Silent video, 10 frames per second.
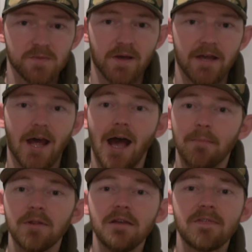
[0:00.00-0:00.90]
spine. I
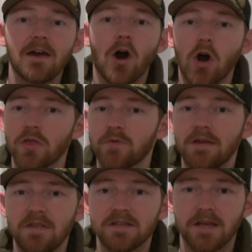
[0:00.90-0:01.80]
believe that all three
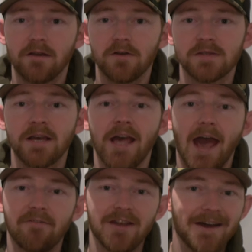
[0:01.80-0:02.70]
of these arrows
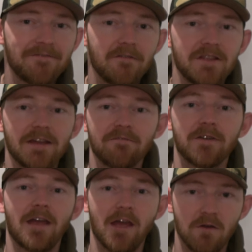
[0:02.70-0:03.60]
have enough of a
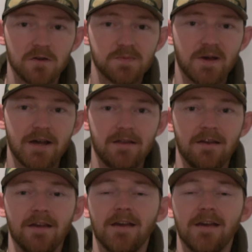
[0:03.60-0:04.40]
different arrow spine